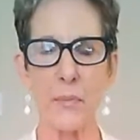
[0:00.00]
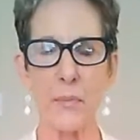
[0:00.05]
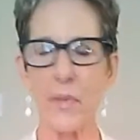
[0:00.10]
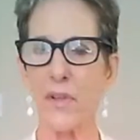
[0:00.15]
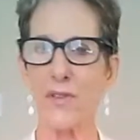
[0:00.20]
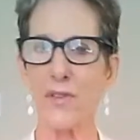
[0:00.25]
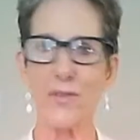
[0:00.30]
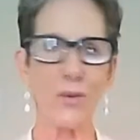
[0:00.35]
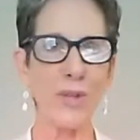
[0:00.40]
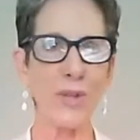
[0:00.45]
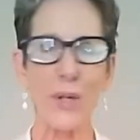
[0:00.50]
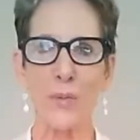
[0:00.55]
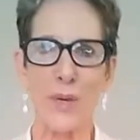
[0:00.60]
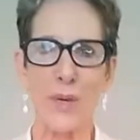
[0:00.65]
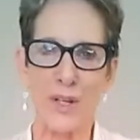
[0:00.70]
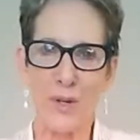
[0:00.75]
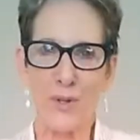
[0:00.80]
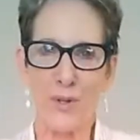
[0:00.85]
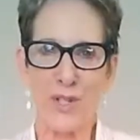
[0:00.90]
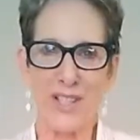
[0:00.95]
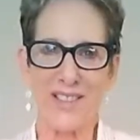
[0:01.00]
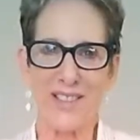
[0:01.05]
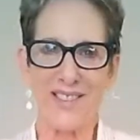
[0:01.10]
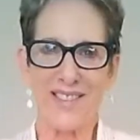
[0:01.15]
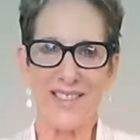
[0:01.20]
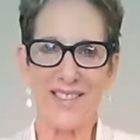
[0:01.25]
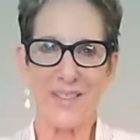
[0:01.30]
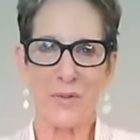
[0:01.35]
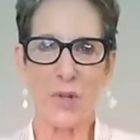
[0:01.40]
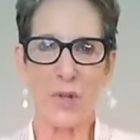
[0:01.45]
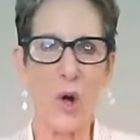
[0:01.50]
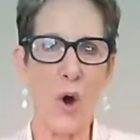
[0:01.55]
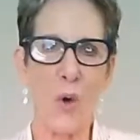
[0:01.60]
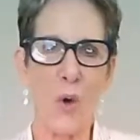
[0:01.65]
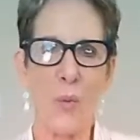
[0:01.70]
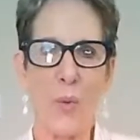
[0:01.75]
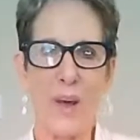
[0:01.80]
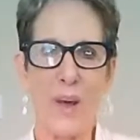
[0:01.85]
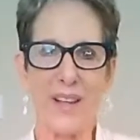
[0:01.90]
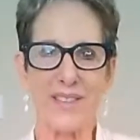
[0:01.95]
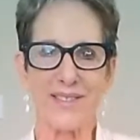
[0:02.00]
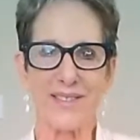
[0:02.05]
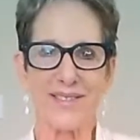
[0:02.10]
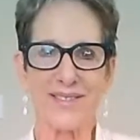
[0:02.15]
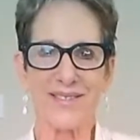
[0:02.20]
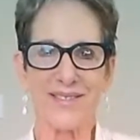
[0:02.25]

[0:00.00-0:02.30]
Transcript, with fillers: but there's only one ocean. We're all one.